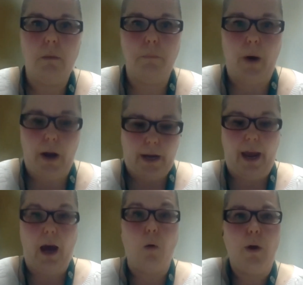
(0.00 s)
by
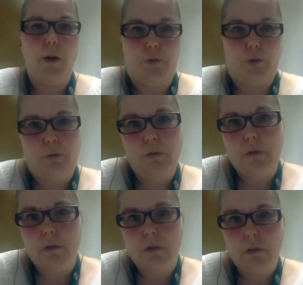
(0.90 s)
how well
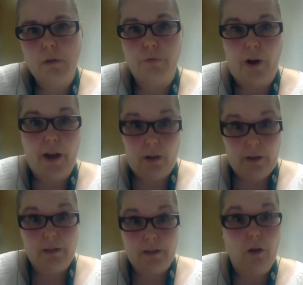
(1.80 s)
used the file
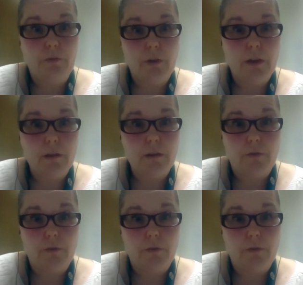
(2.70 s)
itself was.